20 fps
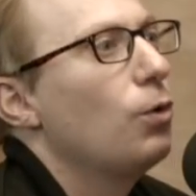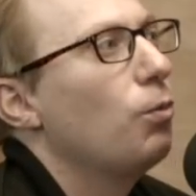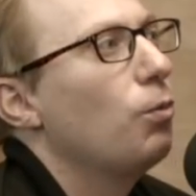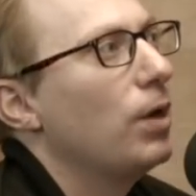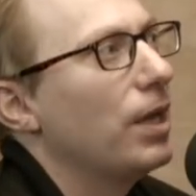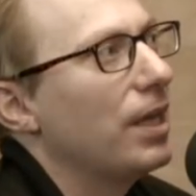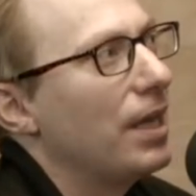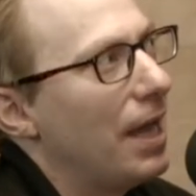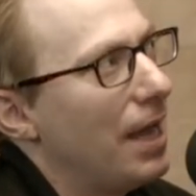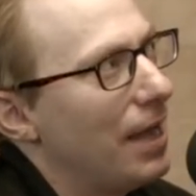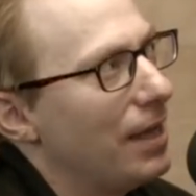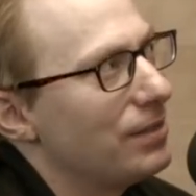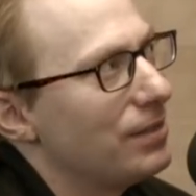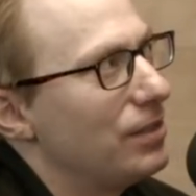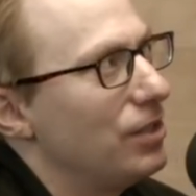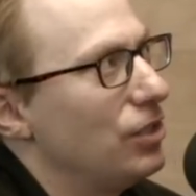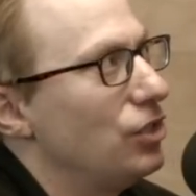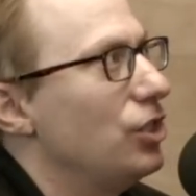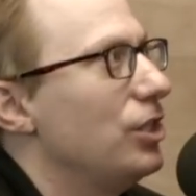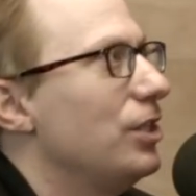What he has
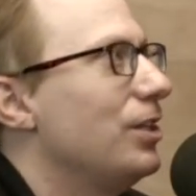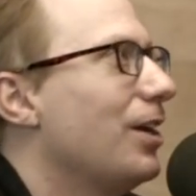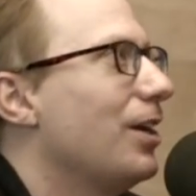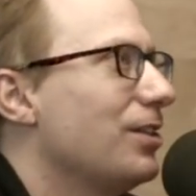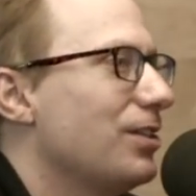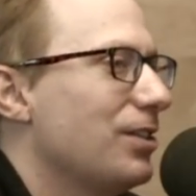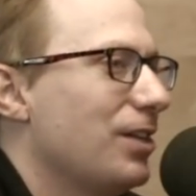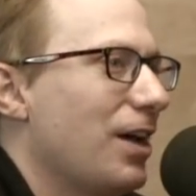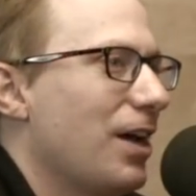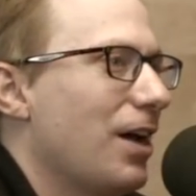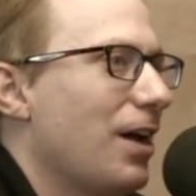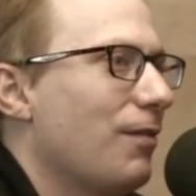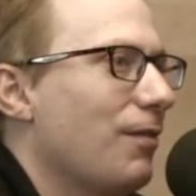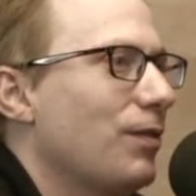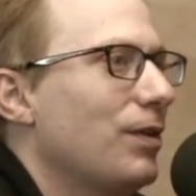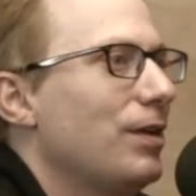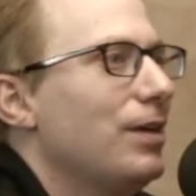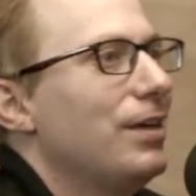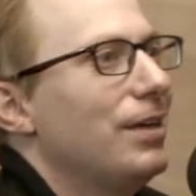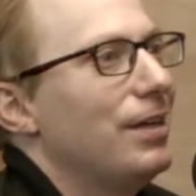that she doesn't
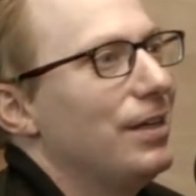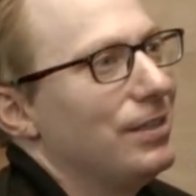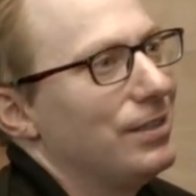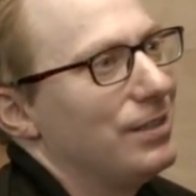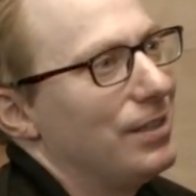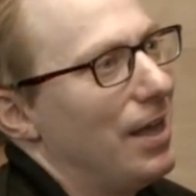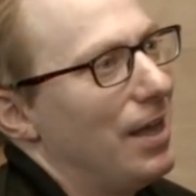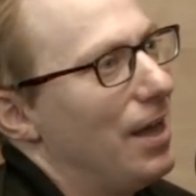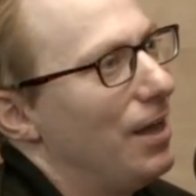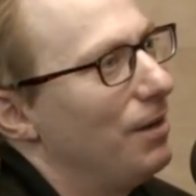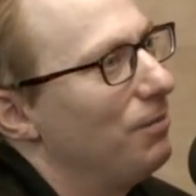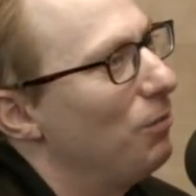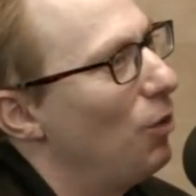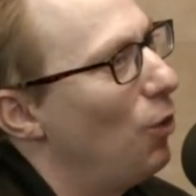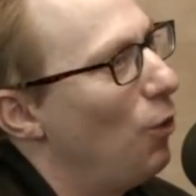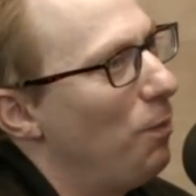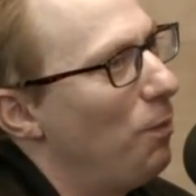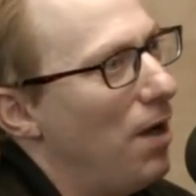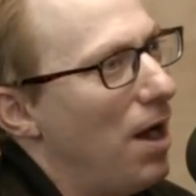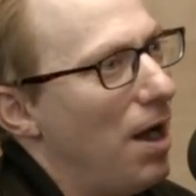have is that
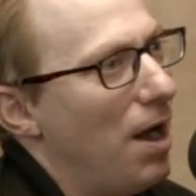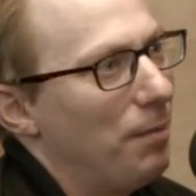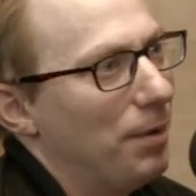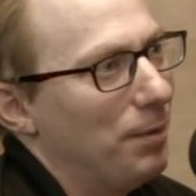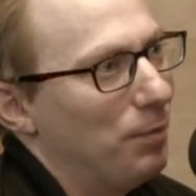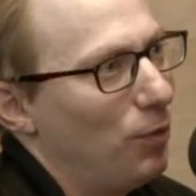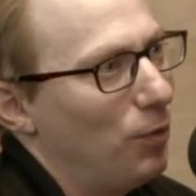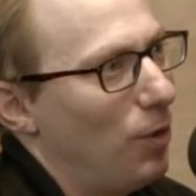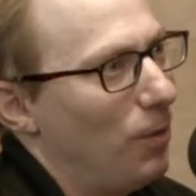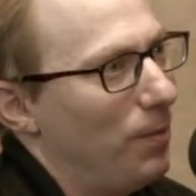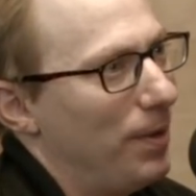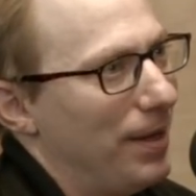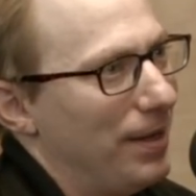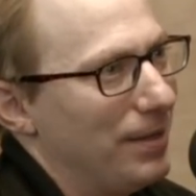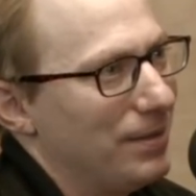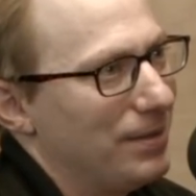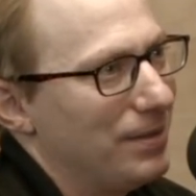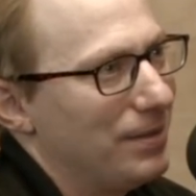Obama bromance.